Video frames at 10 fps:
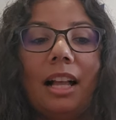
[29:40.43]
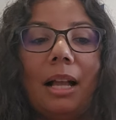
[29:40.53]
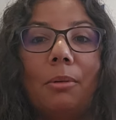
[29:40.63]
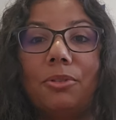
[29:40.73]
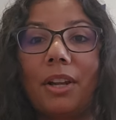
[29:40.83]
I
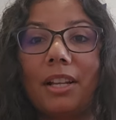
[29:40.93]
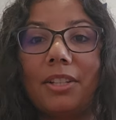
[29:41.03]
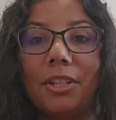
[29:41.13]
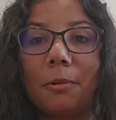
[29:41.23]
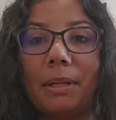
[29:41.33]
will try to
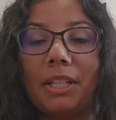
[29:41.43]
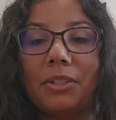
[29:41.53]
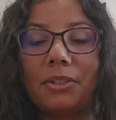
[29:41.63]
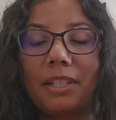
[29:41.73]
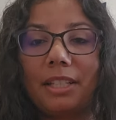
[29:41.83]
share
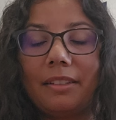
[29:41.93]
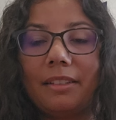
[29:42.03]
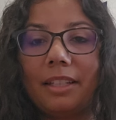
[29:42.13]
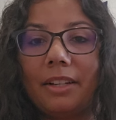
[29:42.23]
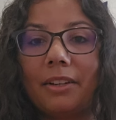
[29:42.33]
pictures here and
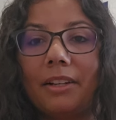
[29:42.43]
there,